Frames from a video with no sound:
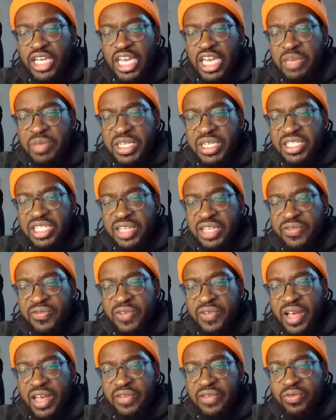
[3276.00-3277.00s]
KB said
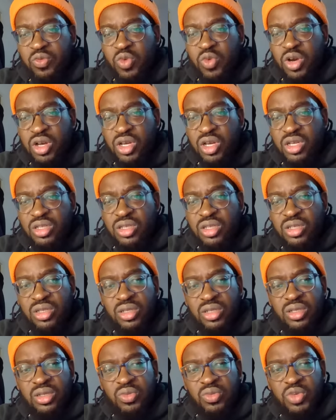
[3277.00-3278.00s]
5? What? What
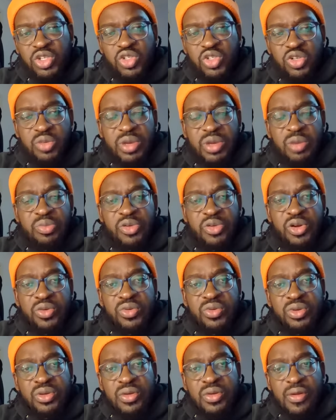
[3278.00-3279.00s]
are you talking about, bro?
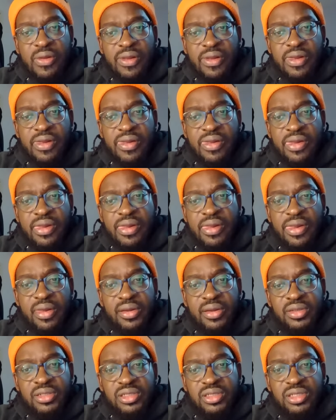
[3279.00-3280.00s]

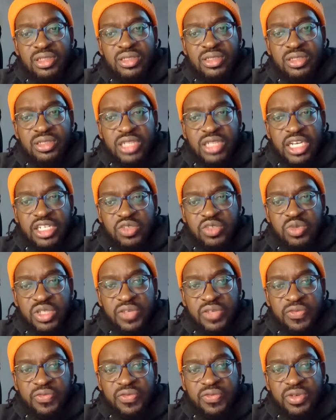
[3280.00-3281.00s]
Chase, was
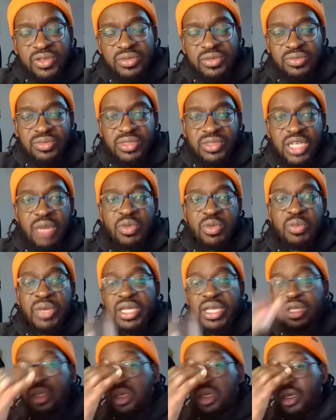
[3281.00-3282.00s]
he... Come on,
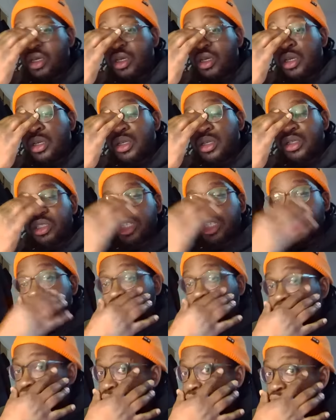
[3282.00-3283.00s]
man.
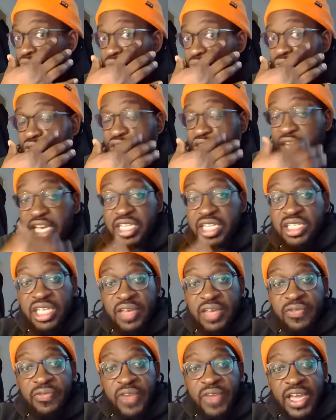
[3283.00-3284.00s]
Chase
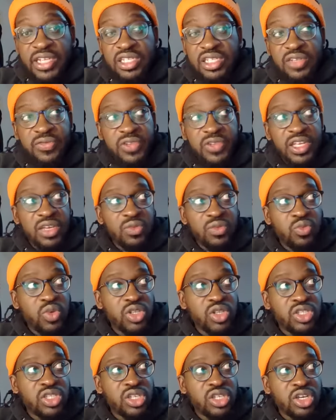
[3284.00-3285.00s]
effectively
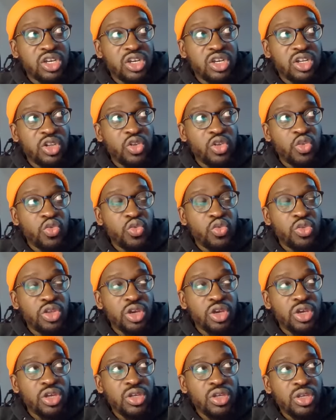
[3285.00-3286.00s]
was the glue
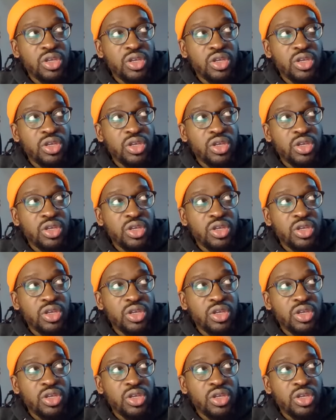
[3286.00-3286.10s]
that